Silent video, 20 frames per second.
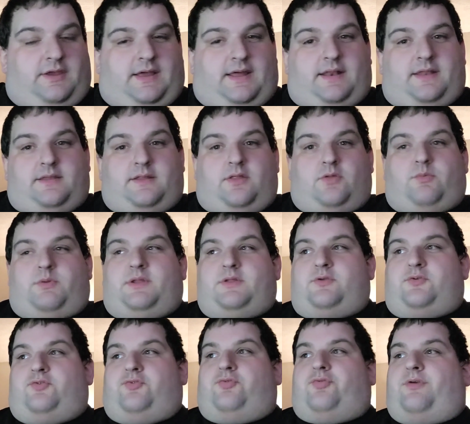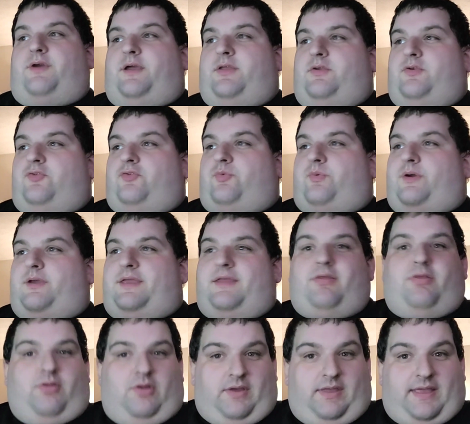you got another one of those trailers where
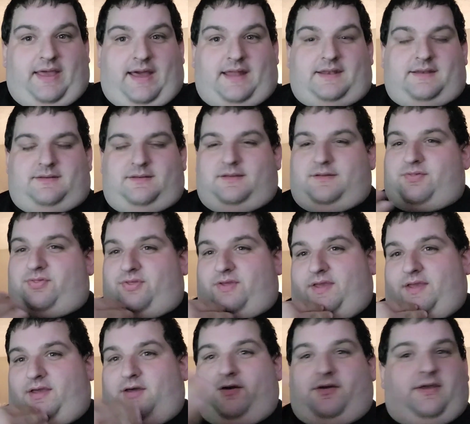you look at it and you think,